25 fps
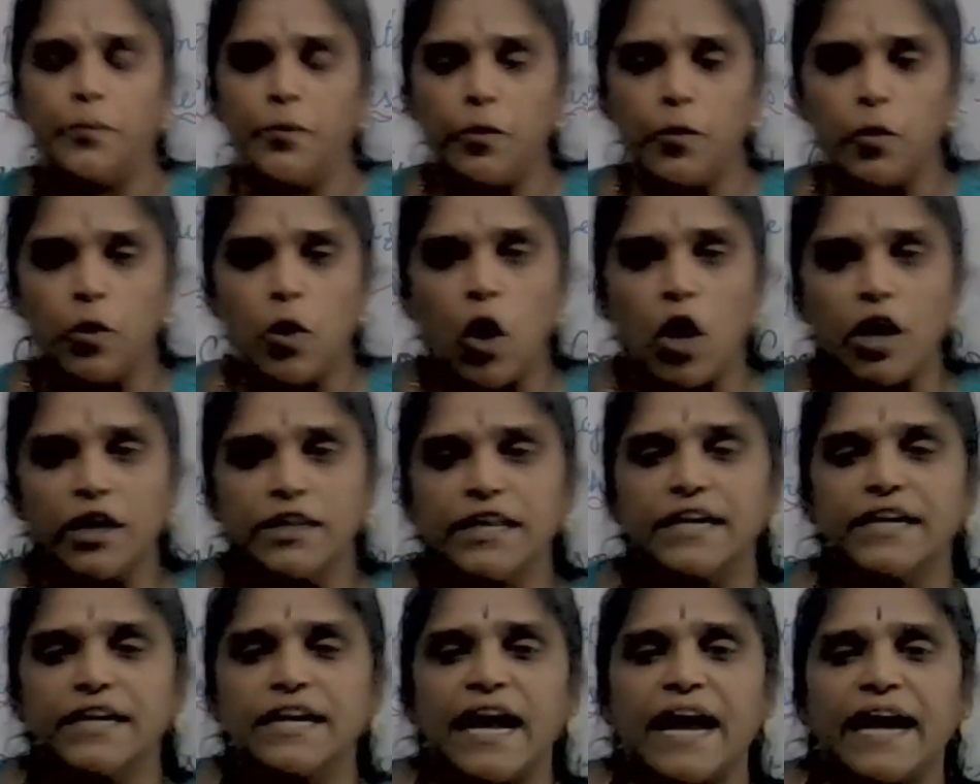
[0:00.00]
you got
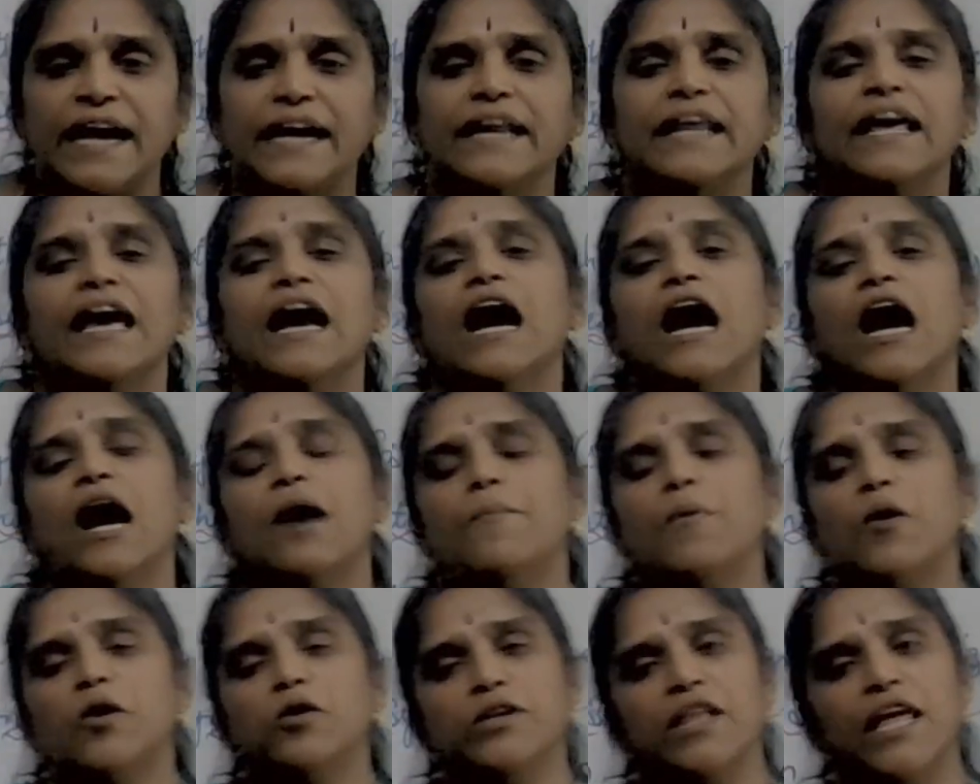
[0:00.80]
that idea
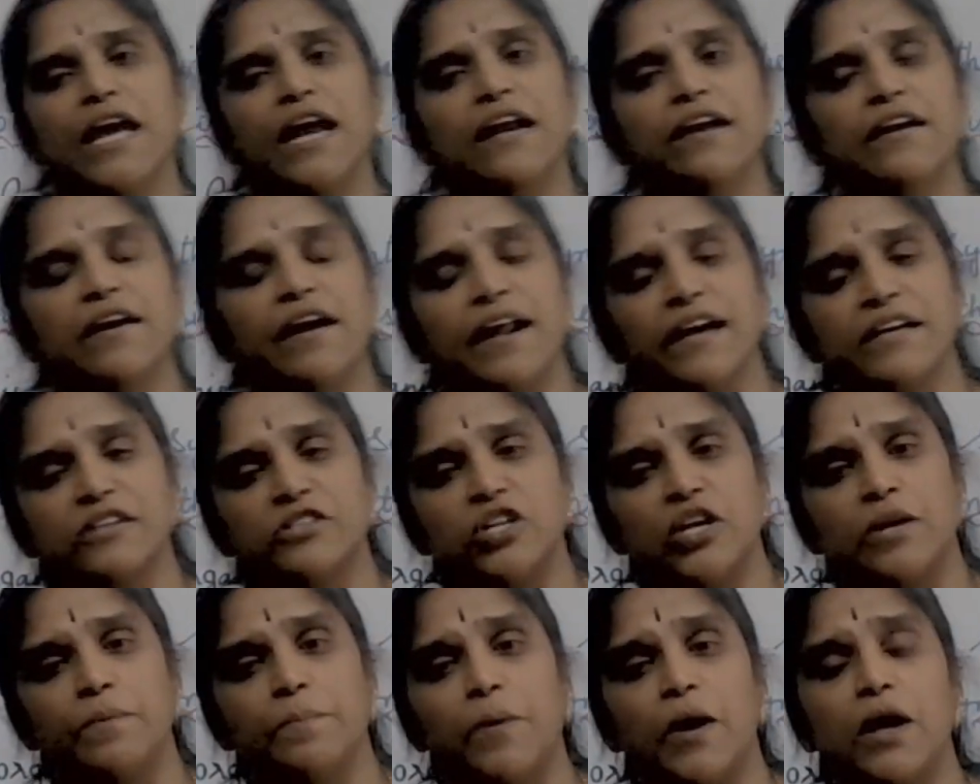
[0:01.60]
about the
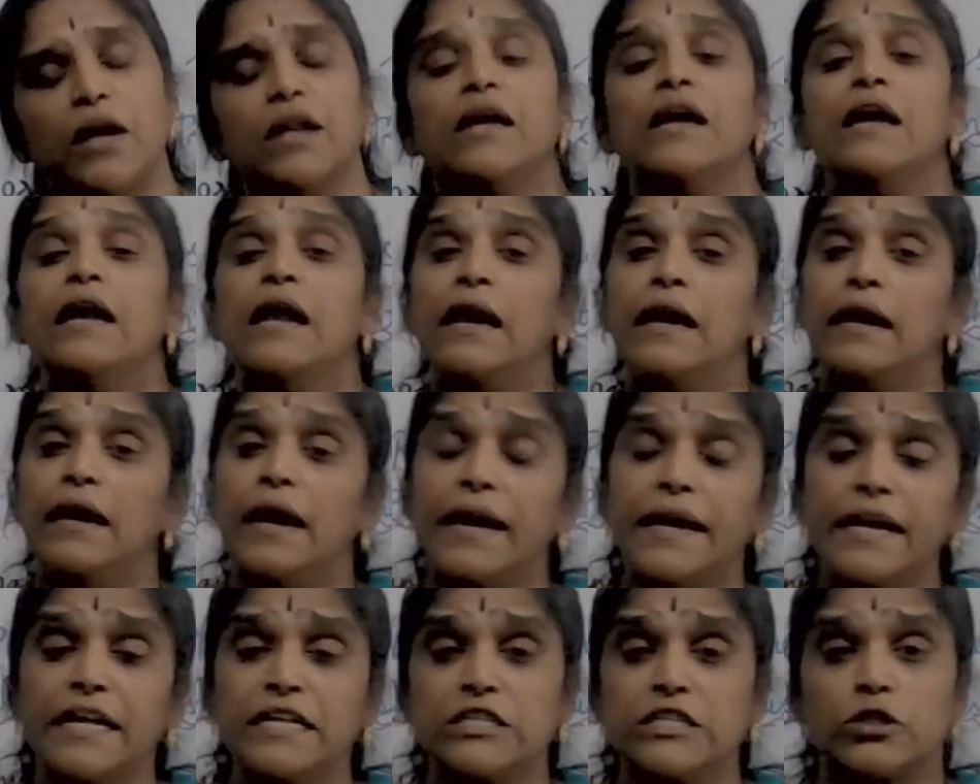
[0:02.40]
introduction part.
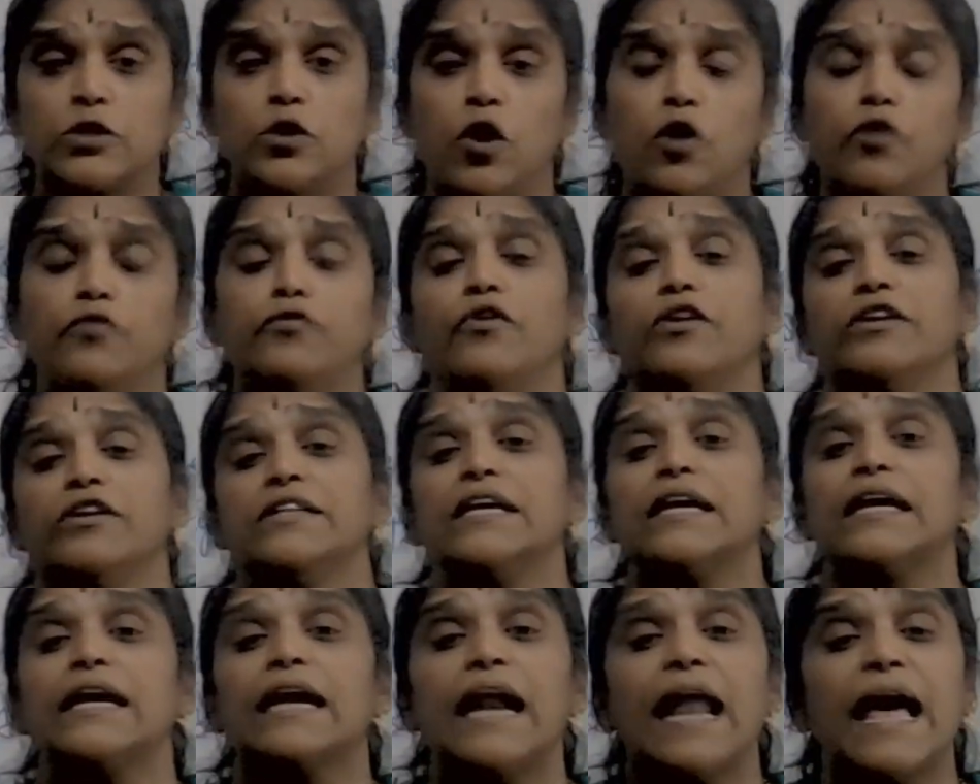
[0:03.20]
Let us go for
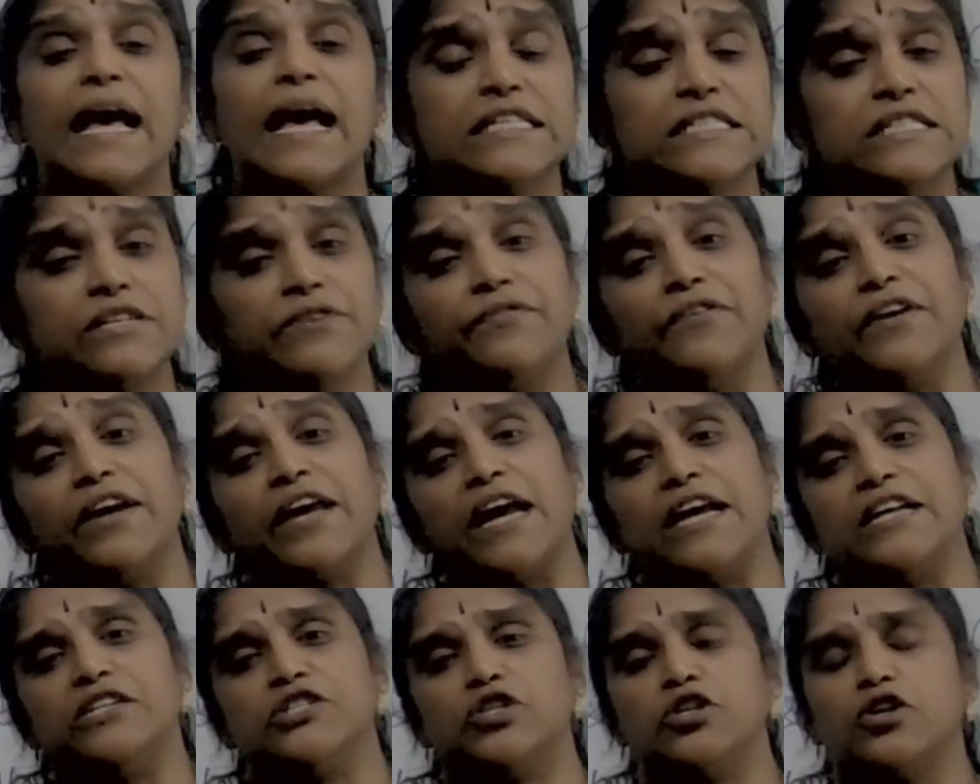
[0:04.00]
the
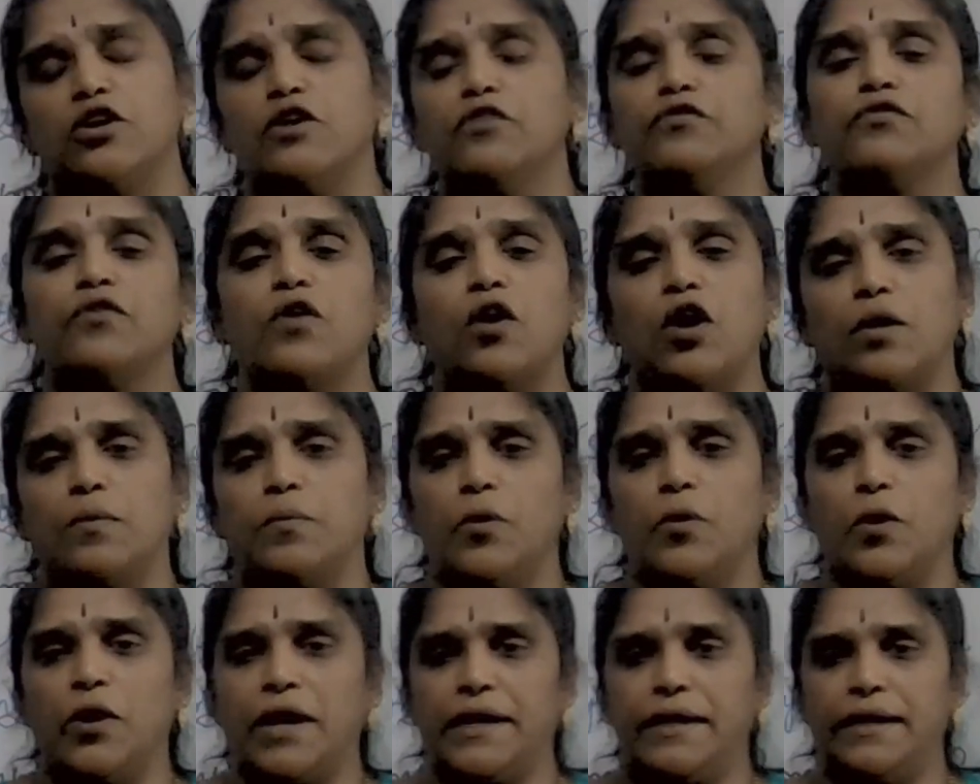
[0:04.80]
classification of
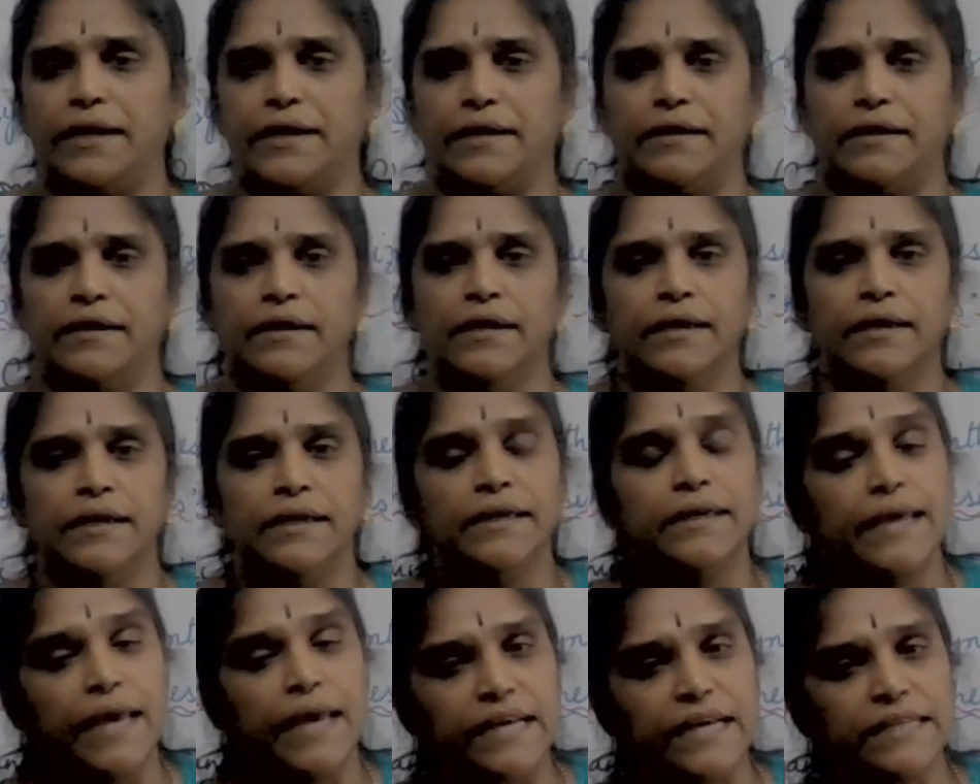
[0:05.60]
carbohydrate.
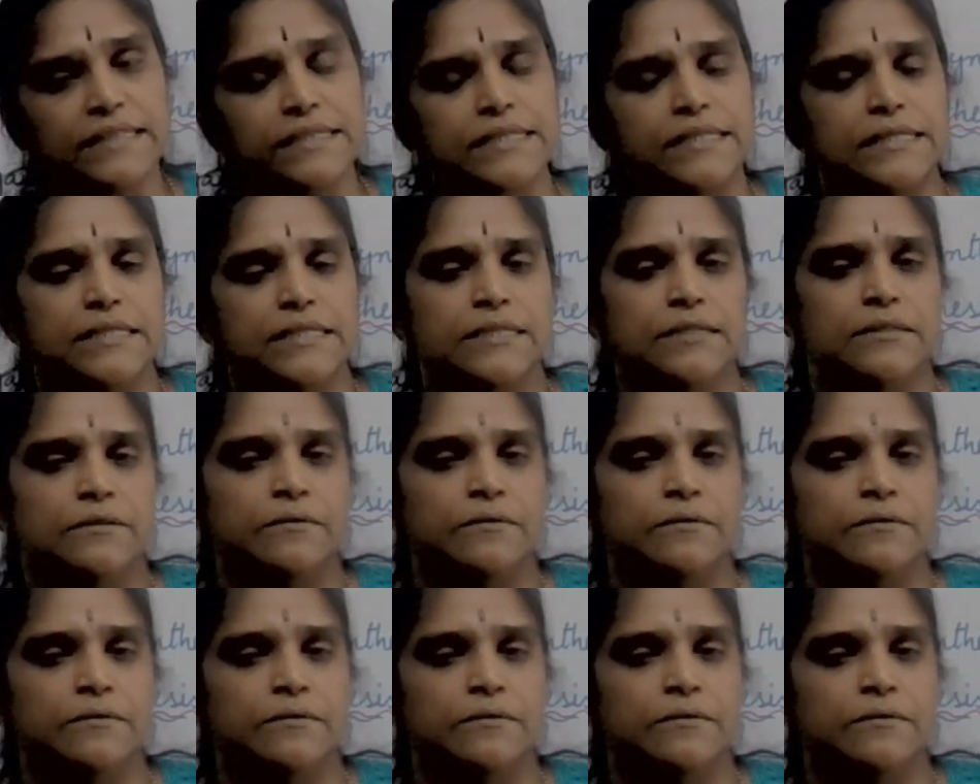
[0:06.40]
Yes,